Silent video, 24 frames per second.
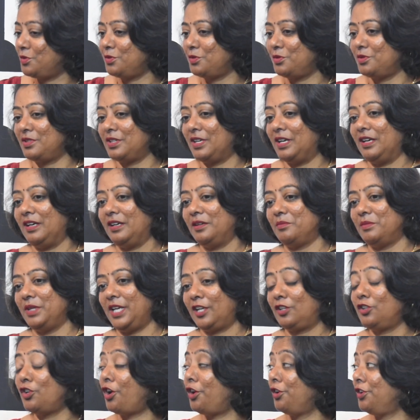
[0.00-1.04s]
to
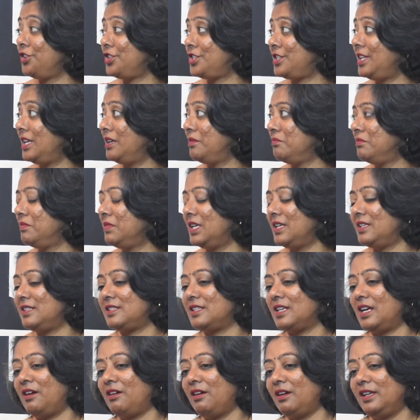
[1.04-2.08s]
acknowledge them
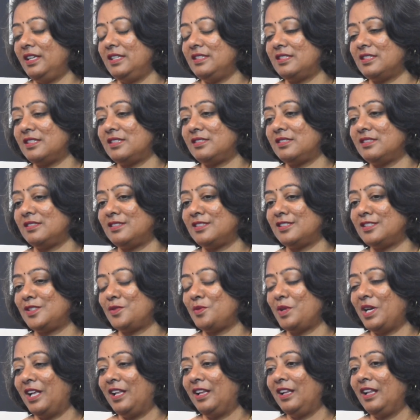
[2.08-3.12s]
as our ancestors
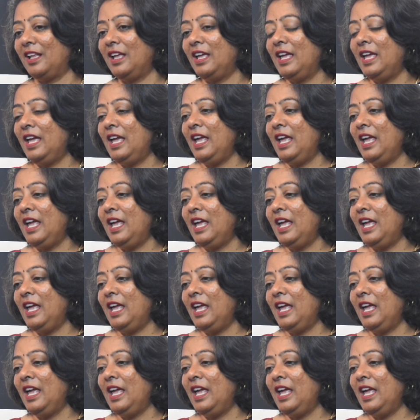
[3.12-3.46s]
as well.